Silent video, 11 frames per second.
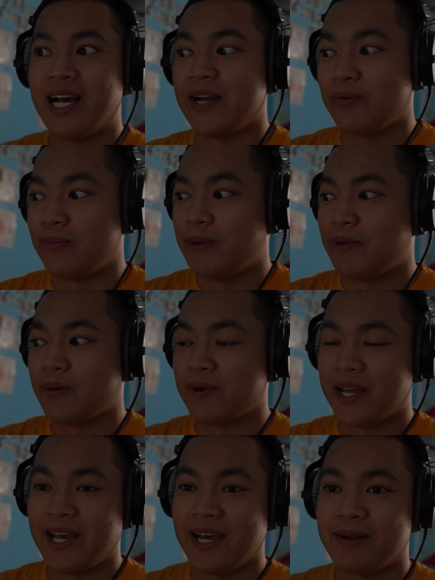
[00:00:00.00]
I remember
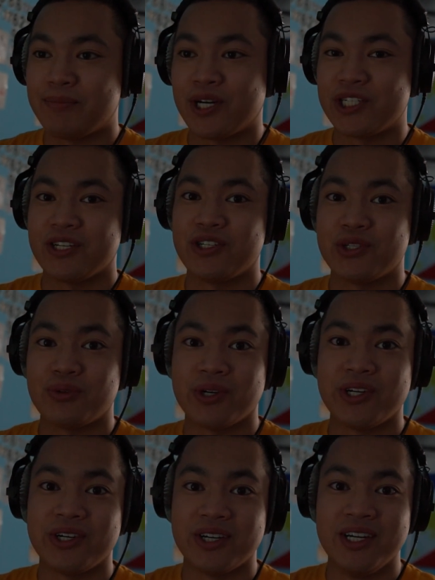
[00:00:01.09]
when I had Project
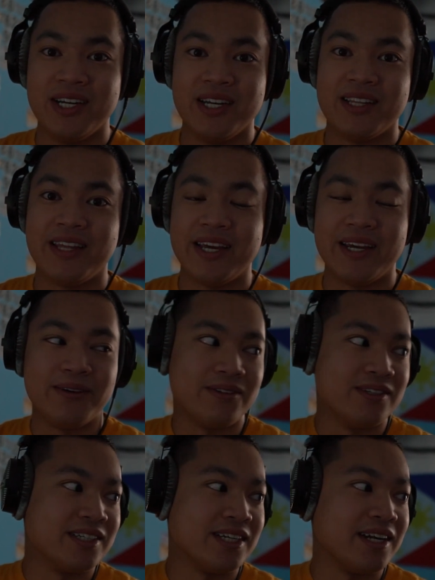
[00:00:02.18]
Destroyer,
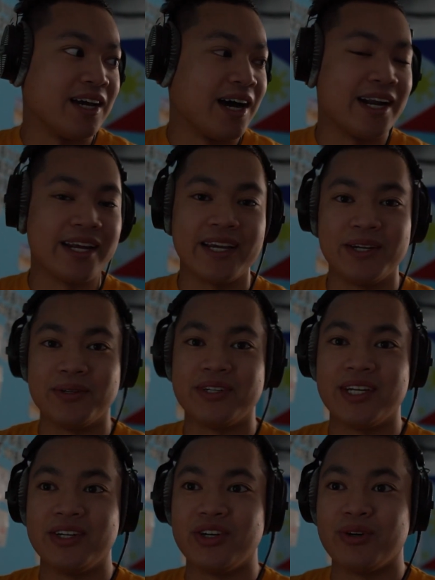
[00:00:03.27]
they did not handle
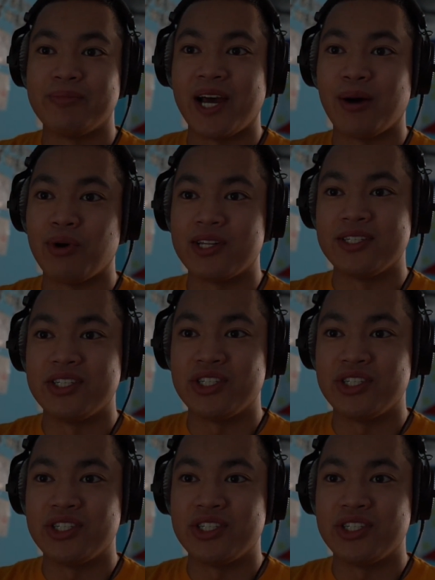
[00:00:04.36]
Data Dome that well